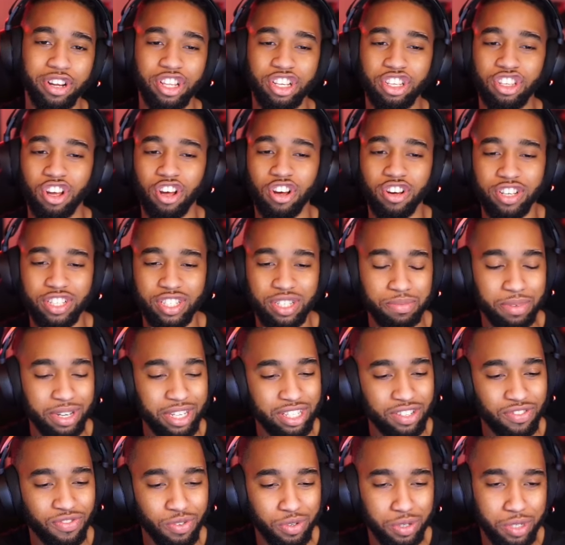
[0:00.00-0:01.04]
The song is
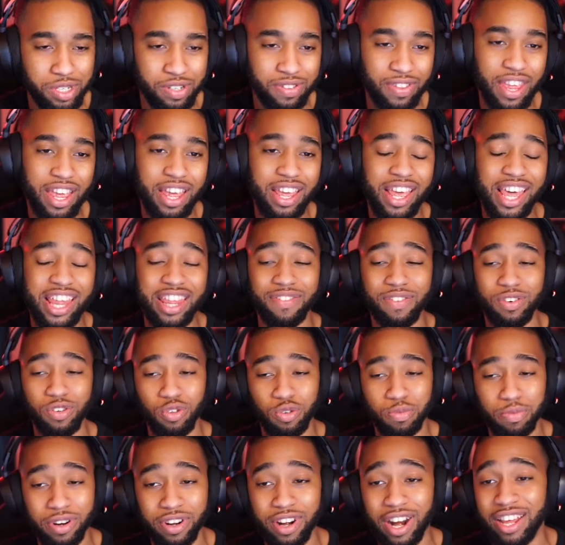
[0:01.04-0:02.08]
amazing for it, and the
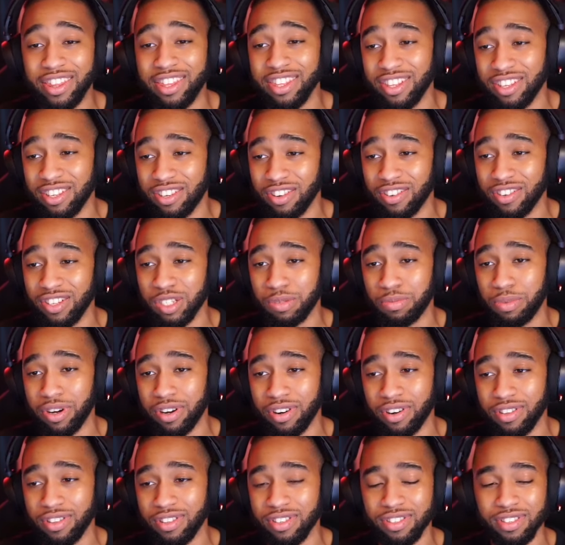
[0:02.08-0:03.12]
visuals better. I think the song is better
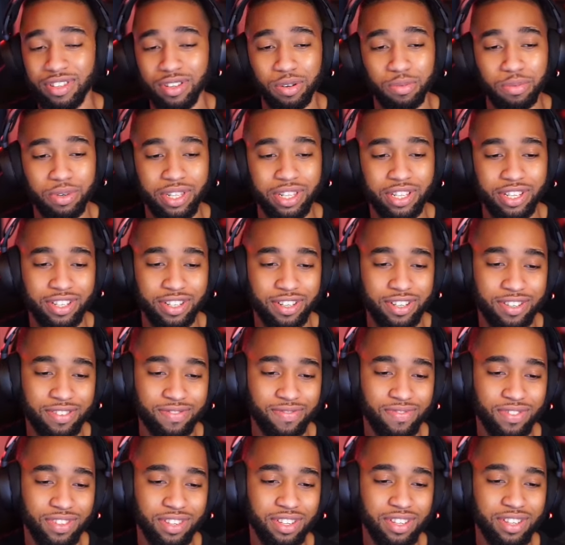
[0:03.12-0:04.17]
on this though, but like,
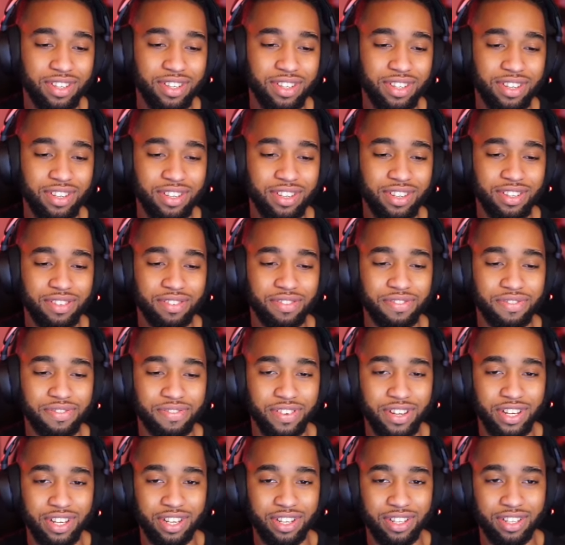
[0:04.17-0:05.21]

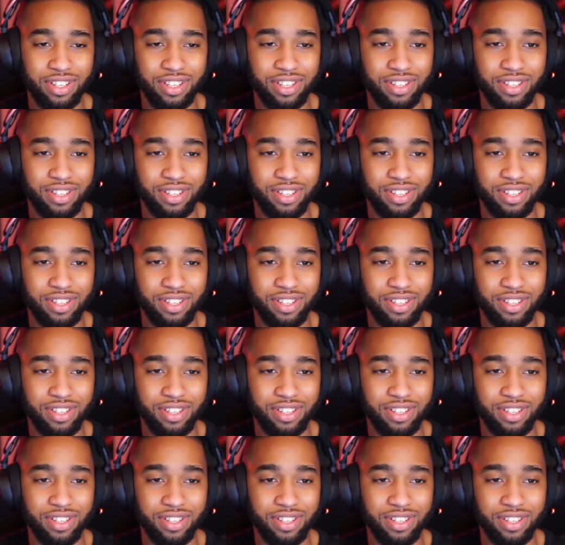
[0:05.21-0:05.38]
fuck.